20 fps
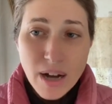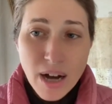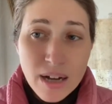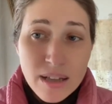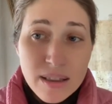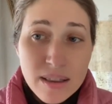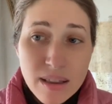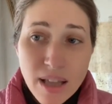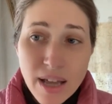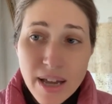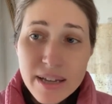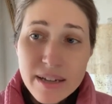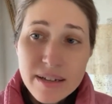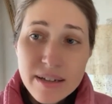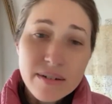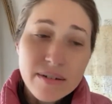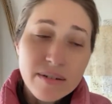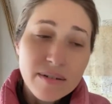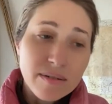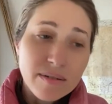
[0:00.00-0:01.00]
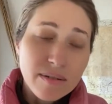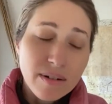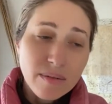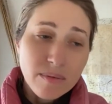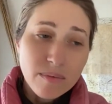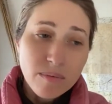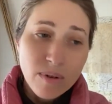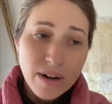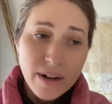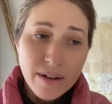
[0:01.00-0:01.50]
unlike
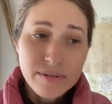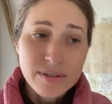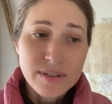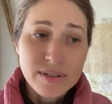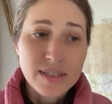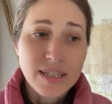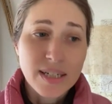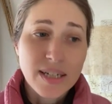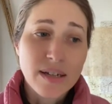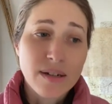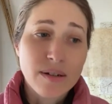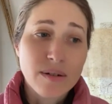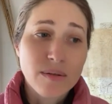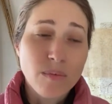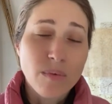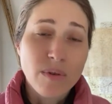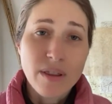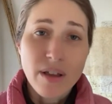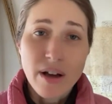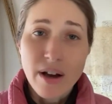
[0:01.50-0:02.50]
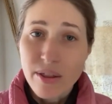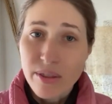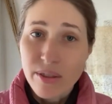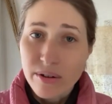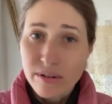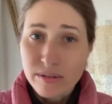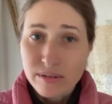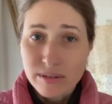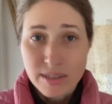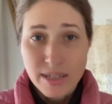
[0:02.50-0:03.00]
what I've seen with
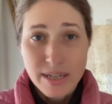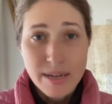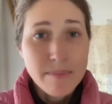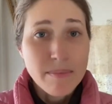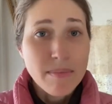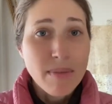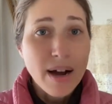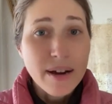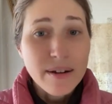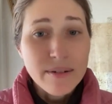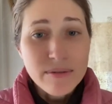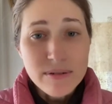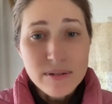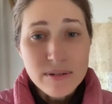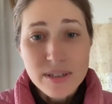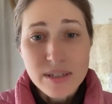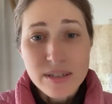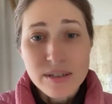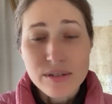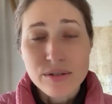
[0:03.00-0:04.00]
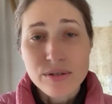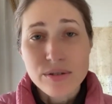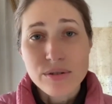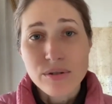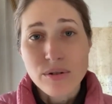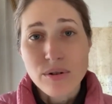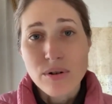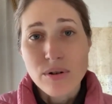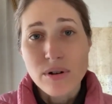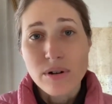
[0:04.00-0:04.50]
other, say,
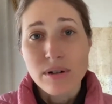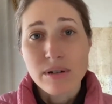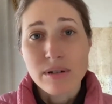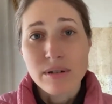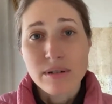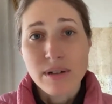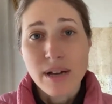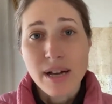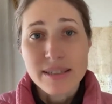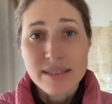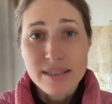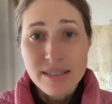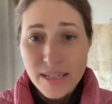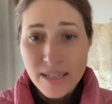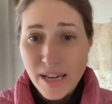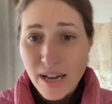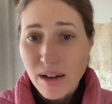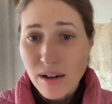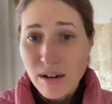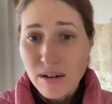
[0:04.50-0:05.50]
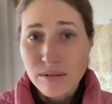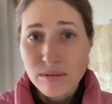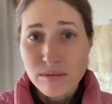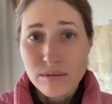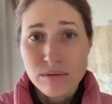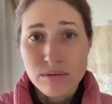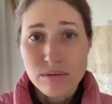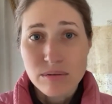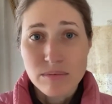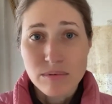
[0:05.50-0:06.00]
mindfulness or
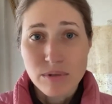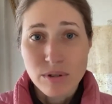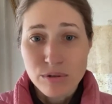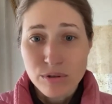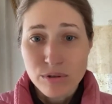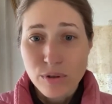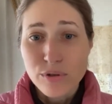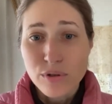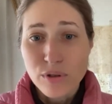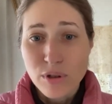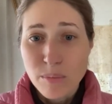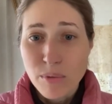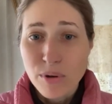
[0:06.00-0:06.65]
SELs, social